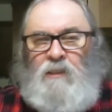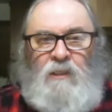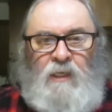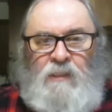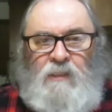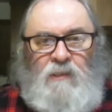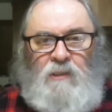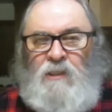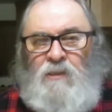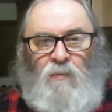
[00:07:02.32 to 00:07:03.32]
Just
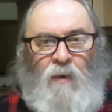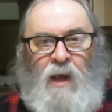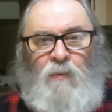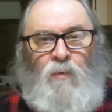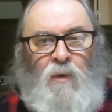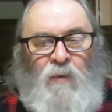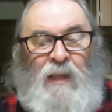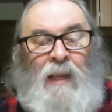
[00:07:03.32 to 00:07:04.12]
just around where we